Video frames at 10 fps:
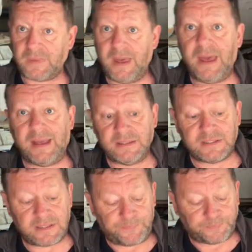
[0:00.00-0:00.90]

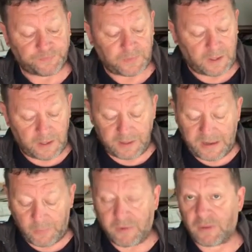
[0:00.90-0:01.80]
is, now
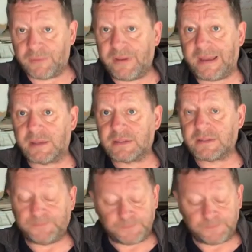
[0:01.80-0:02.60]
we've got the fingers,